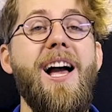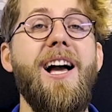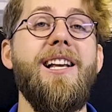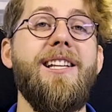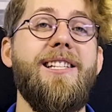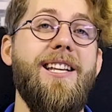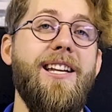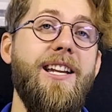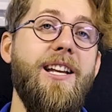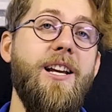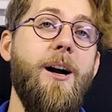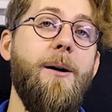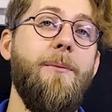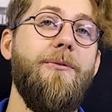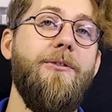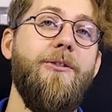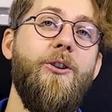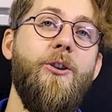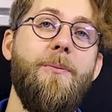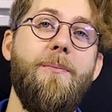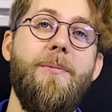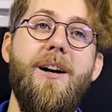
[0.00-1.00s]
Setting up
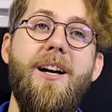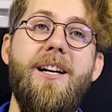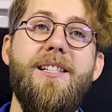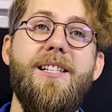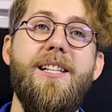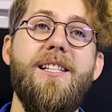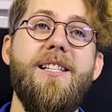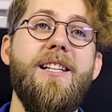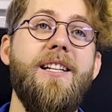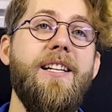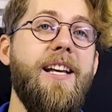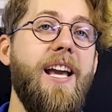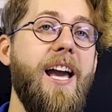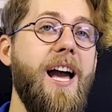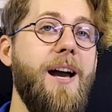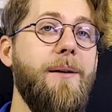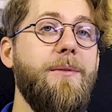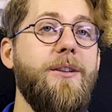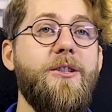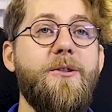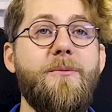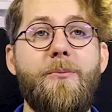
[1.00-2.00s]
floor prices in
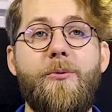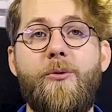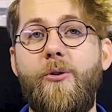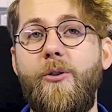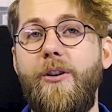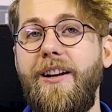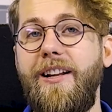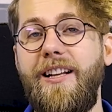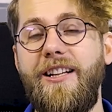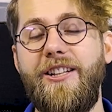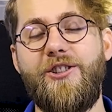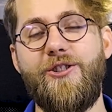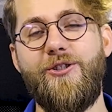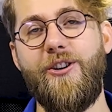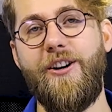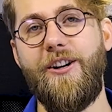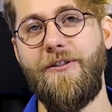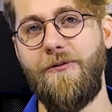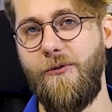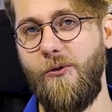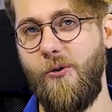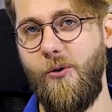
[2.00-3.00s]
GAM is pretty
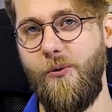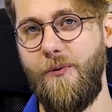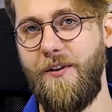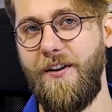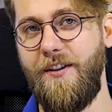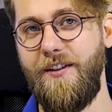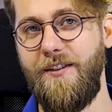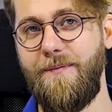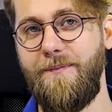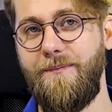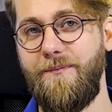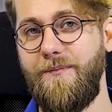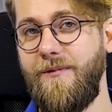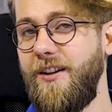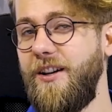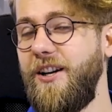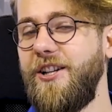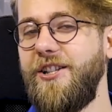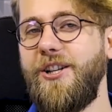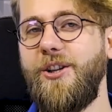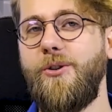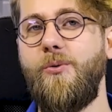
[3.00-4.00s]
straightforward.
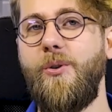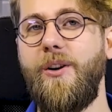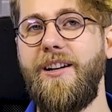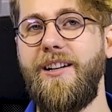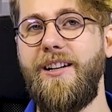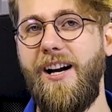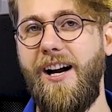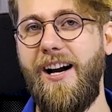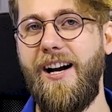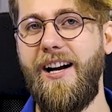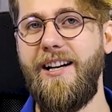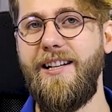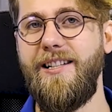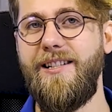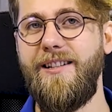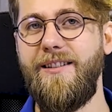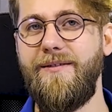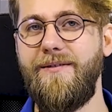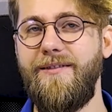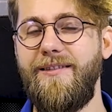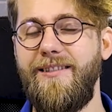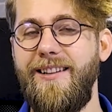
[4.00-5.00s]
Here's a quick guide.
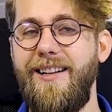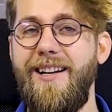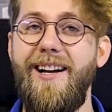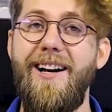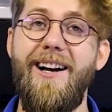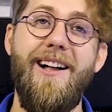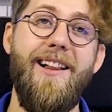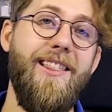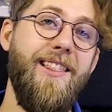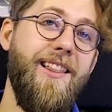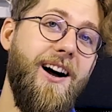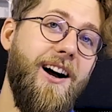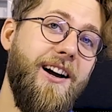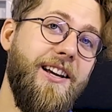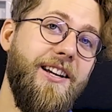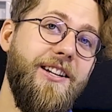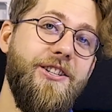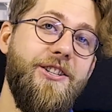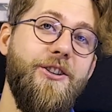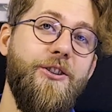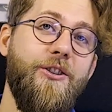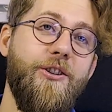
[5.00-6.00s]
Log
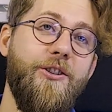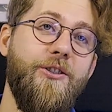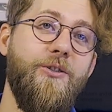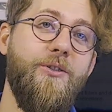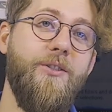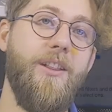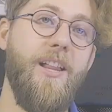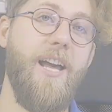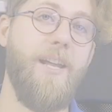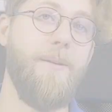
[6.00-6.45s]
into your Google